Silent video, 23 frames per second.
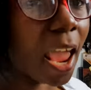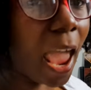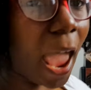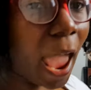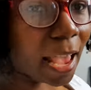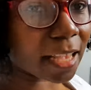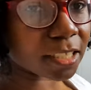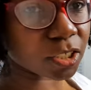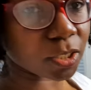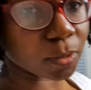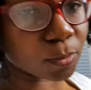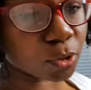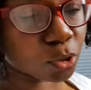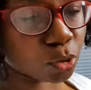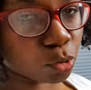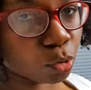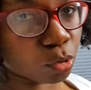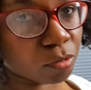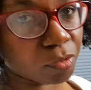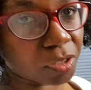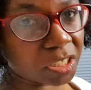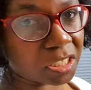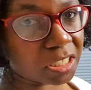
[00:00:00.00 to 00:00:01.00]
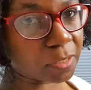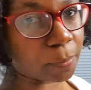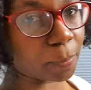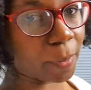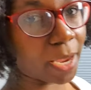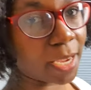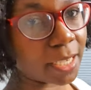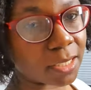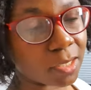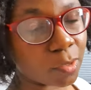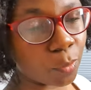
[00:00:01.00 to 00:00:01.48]
and some storage
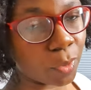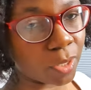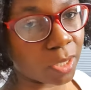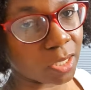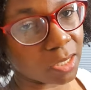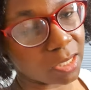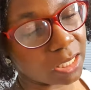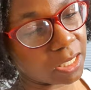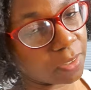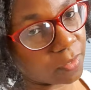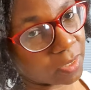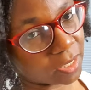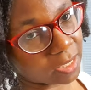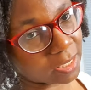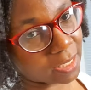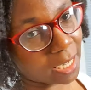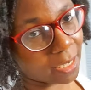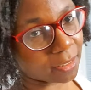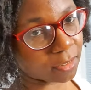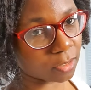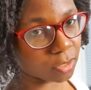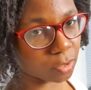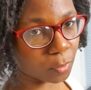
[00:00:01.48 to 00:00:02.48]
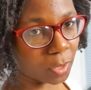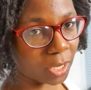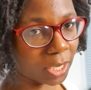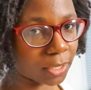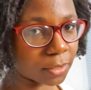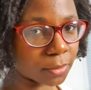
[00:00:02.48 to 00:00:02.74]
space with the TV stand as well.